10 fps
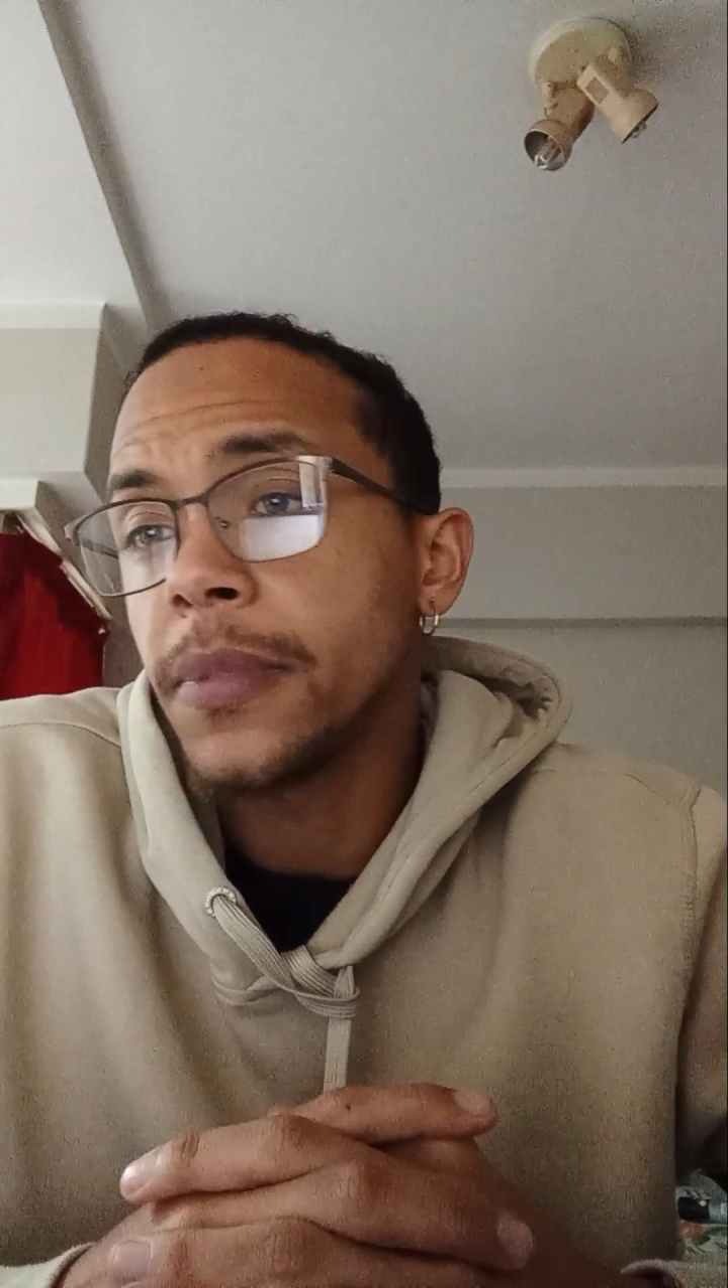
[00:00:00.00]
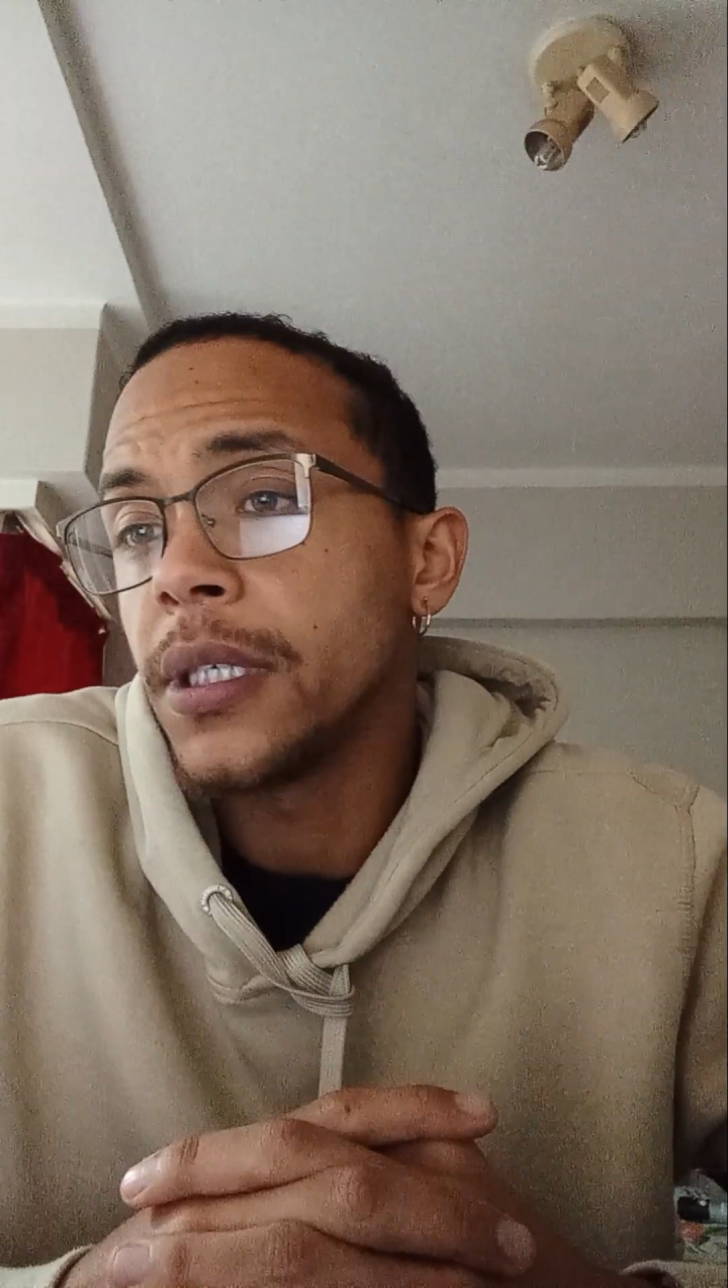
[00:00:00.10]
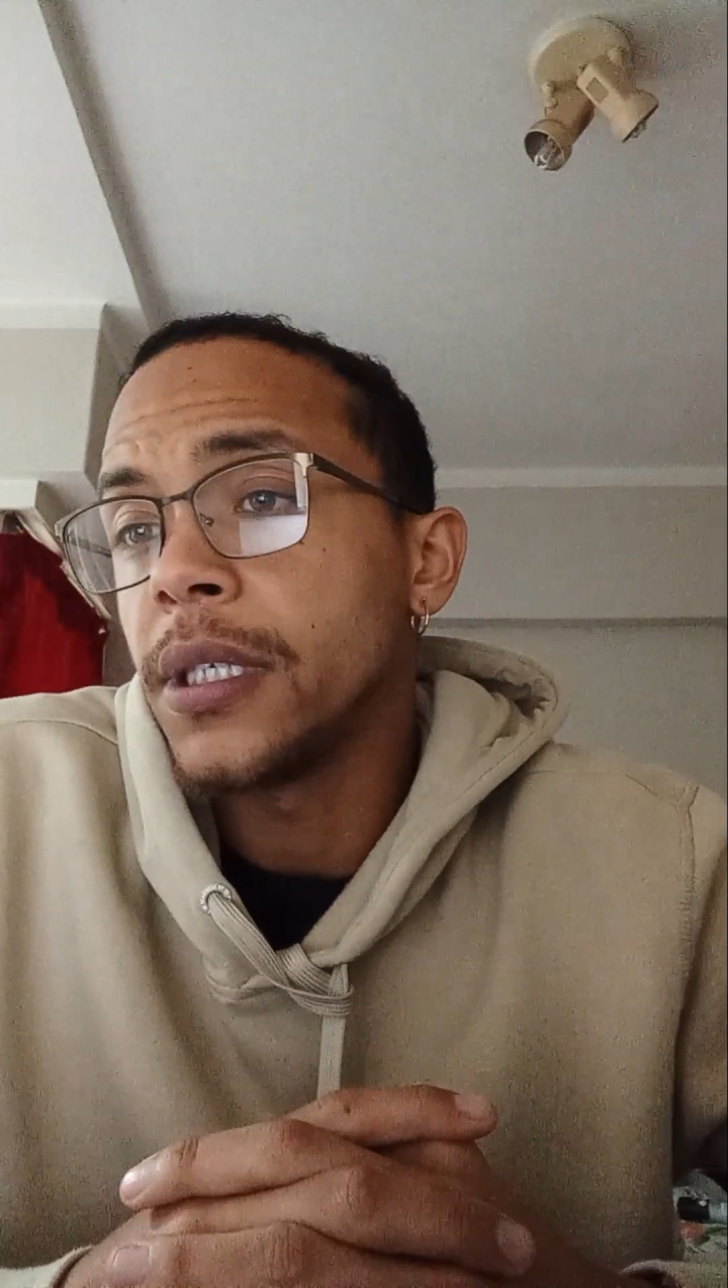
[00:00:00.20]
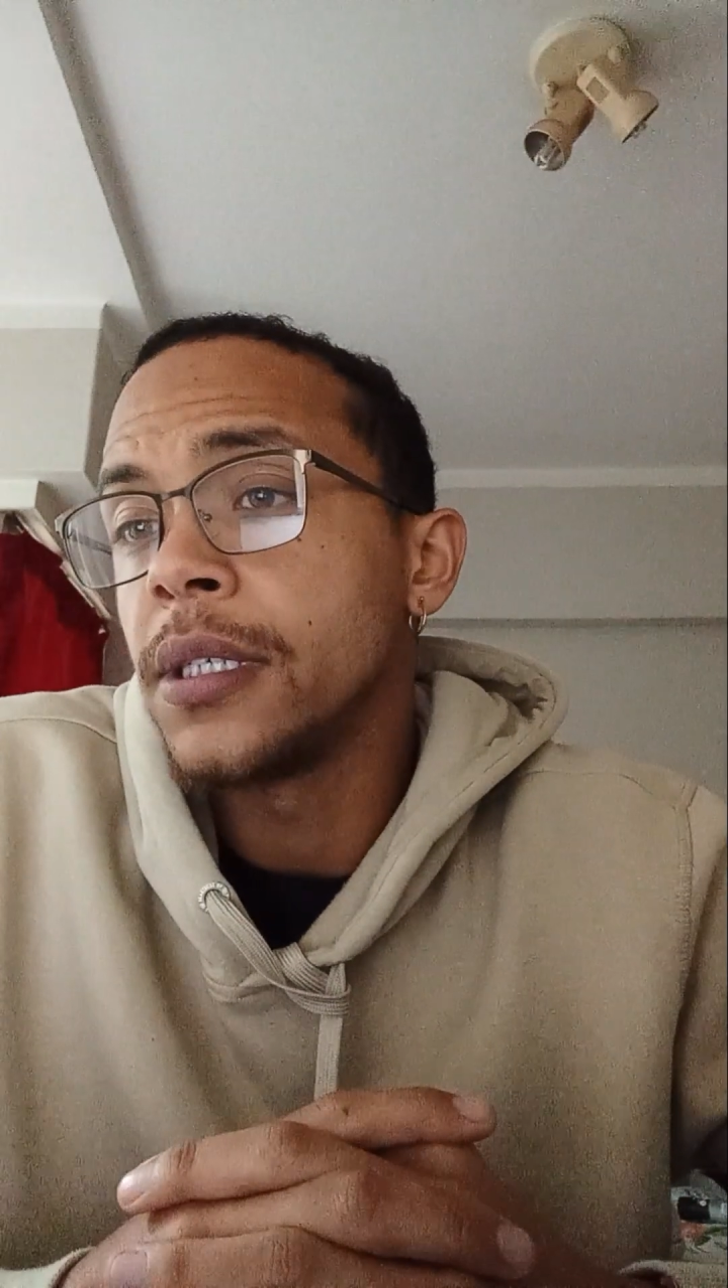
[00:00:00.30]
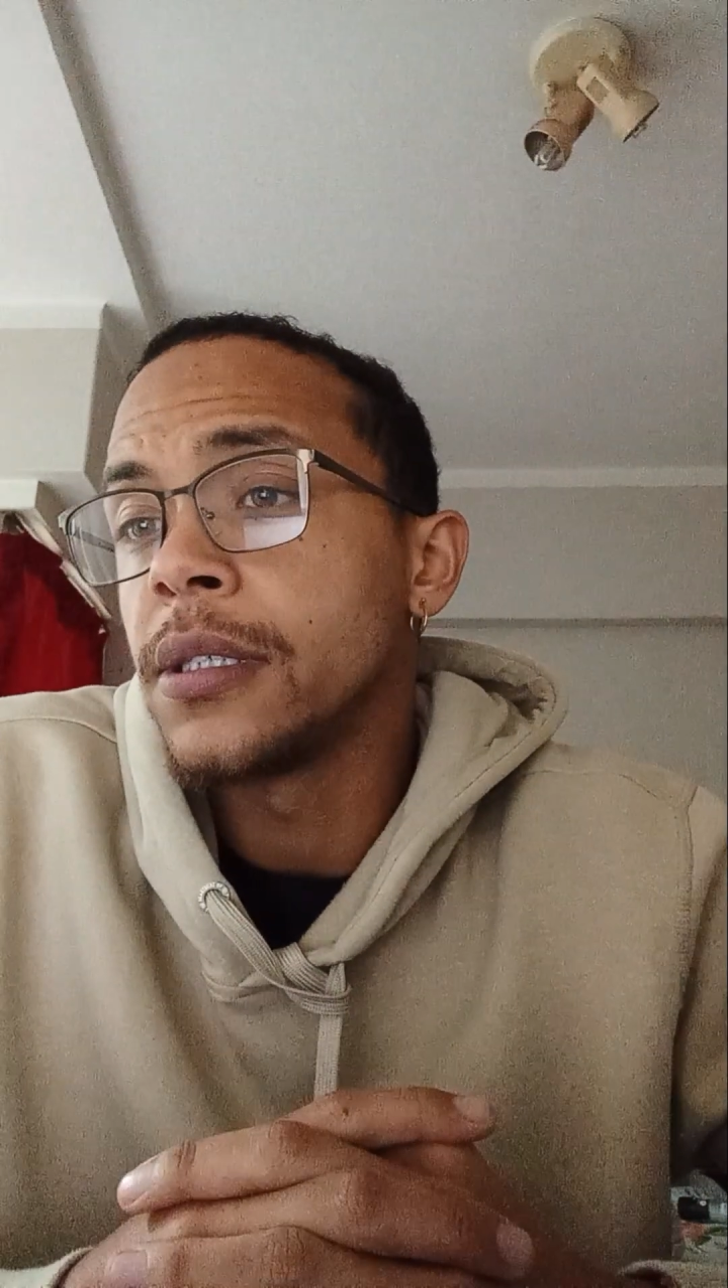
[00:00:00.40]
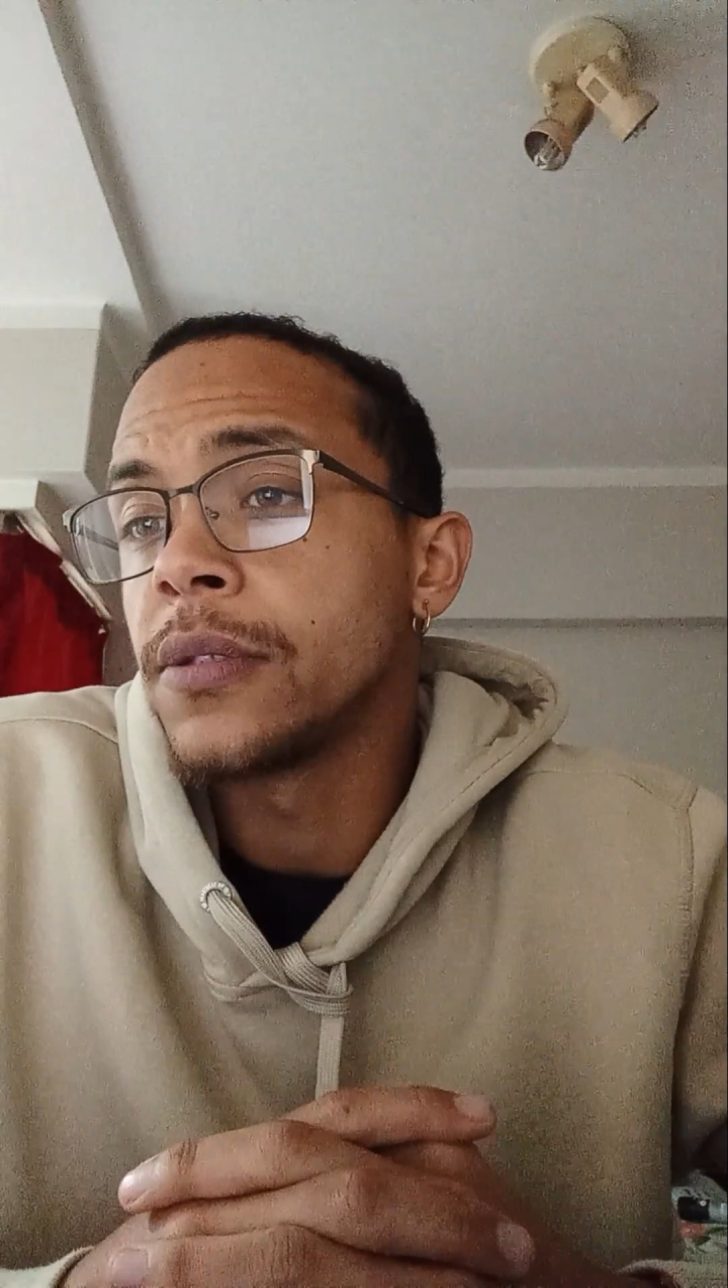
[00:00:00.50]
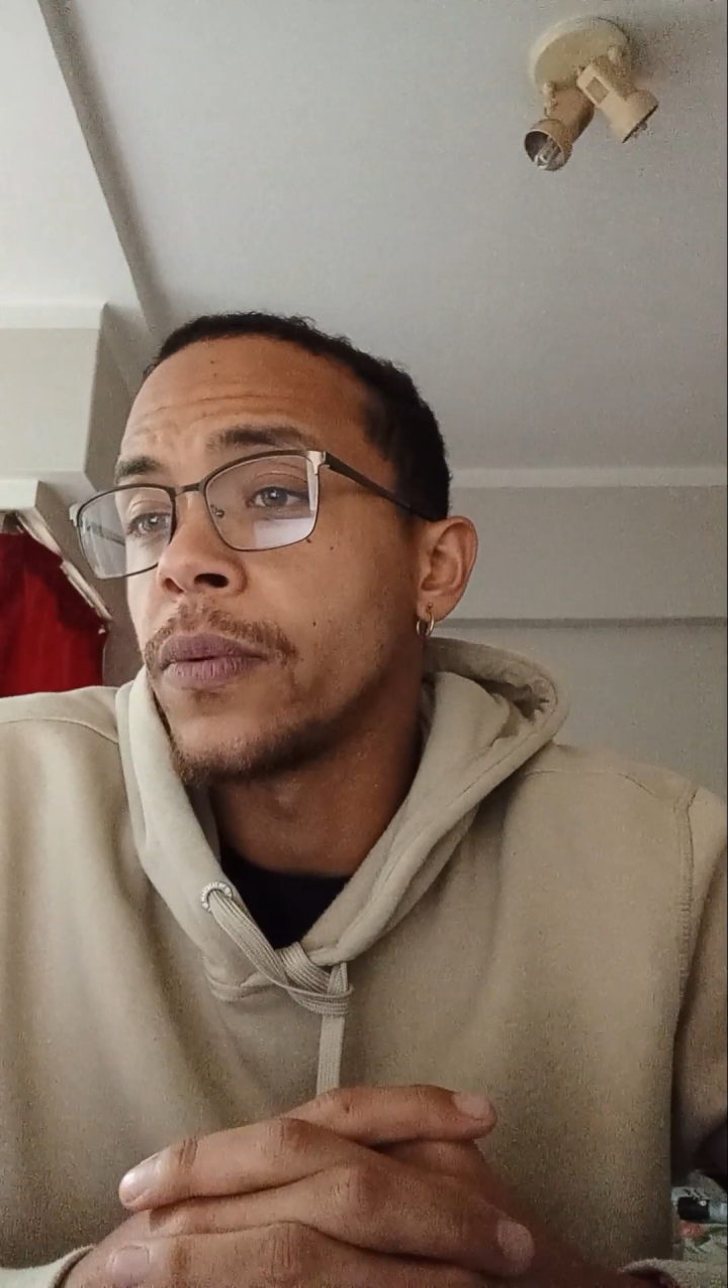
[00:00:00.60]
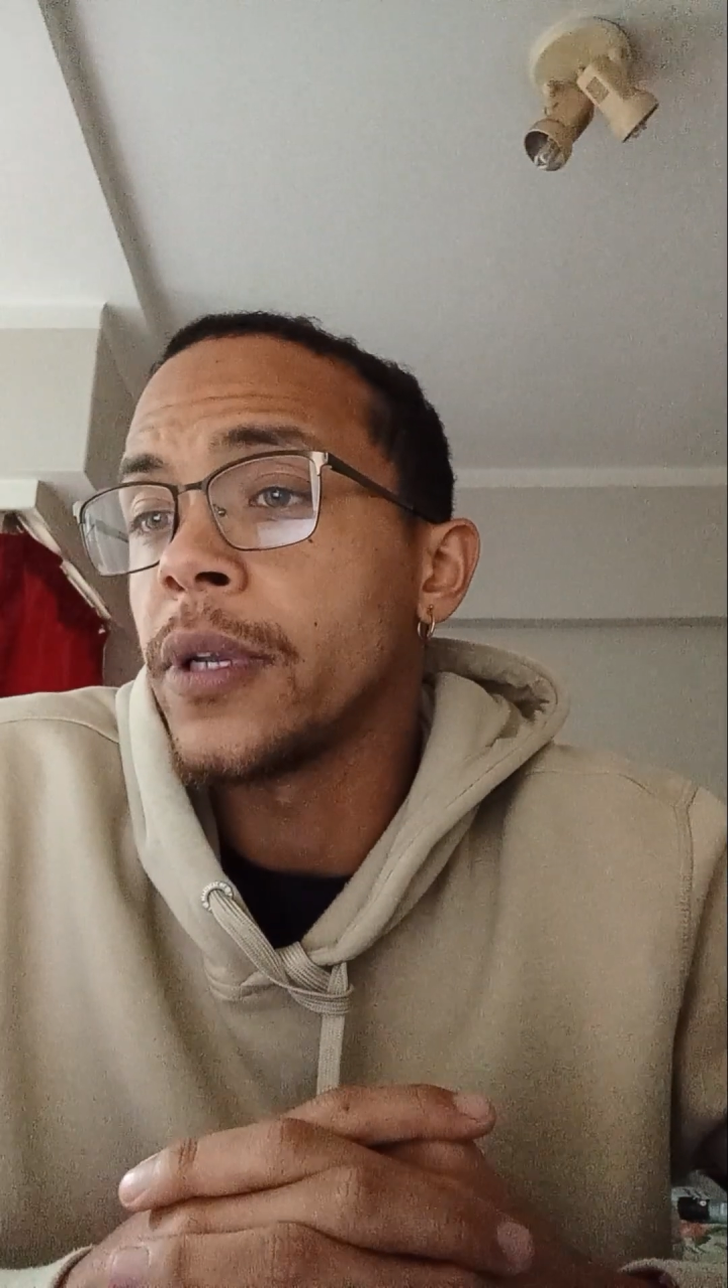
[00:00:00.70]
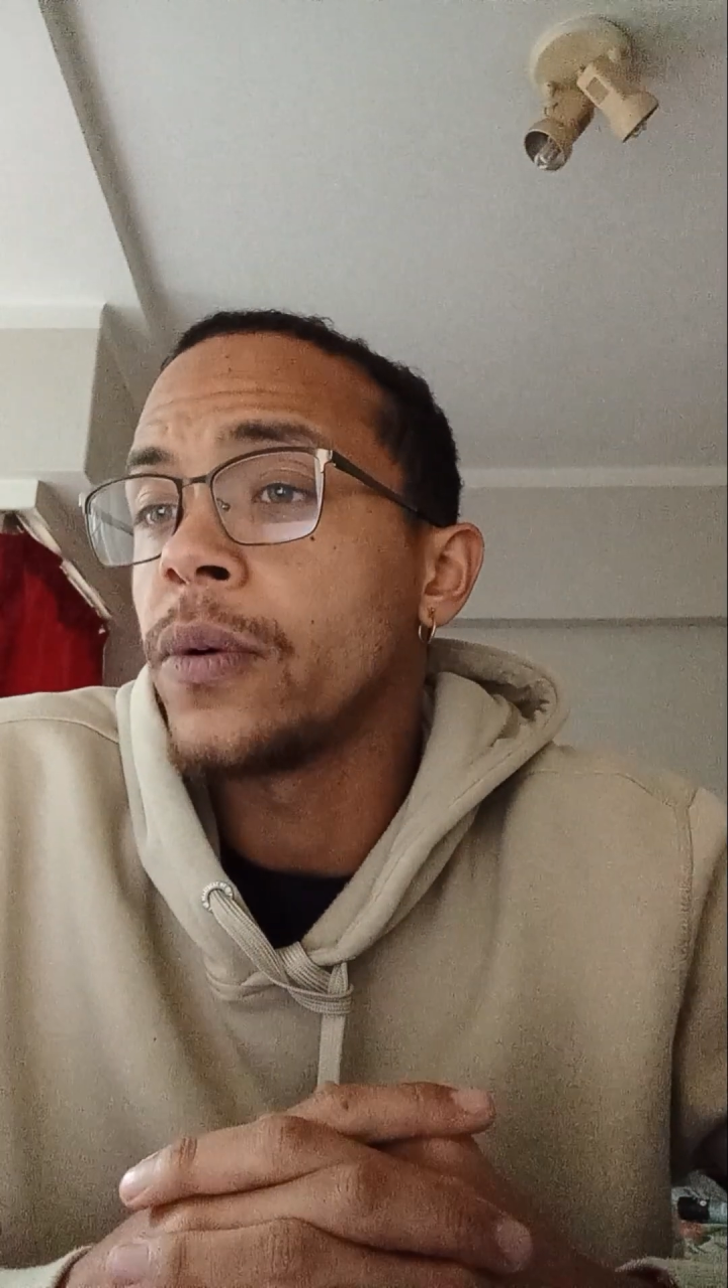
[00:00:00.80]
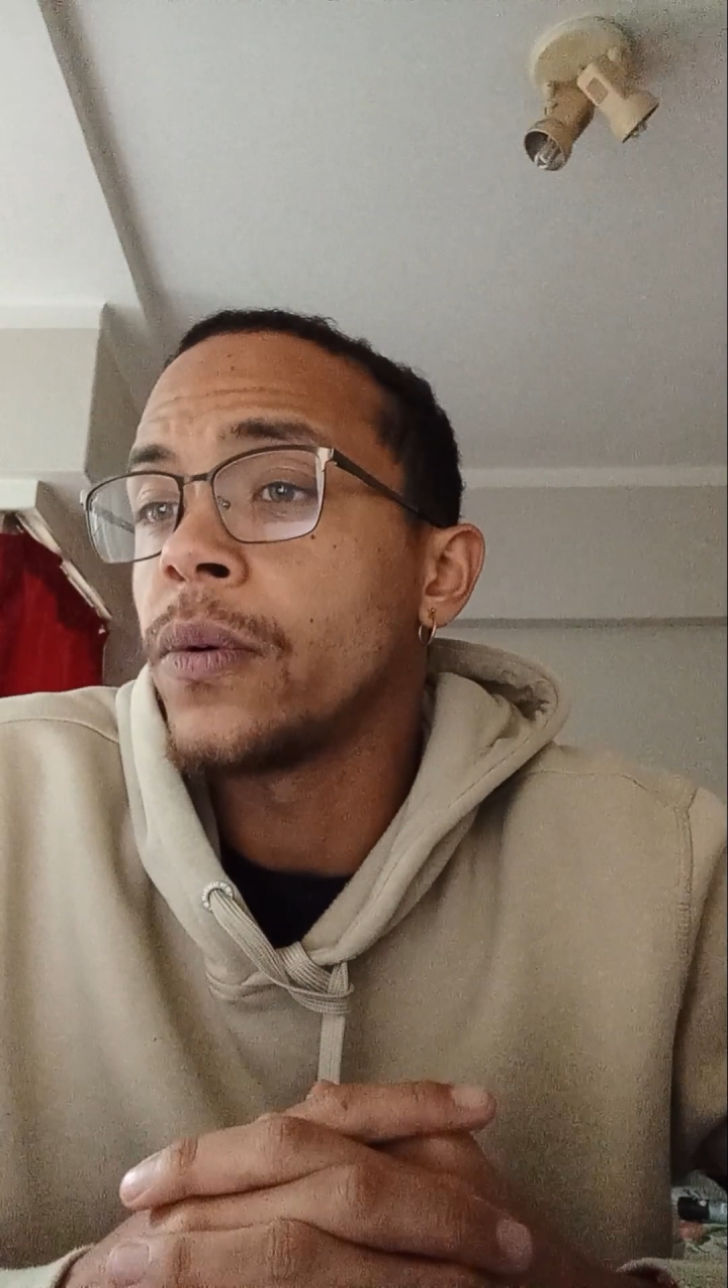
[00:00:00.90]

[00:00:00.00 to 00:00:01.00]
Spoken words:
is where all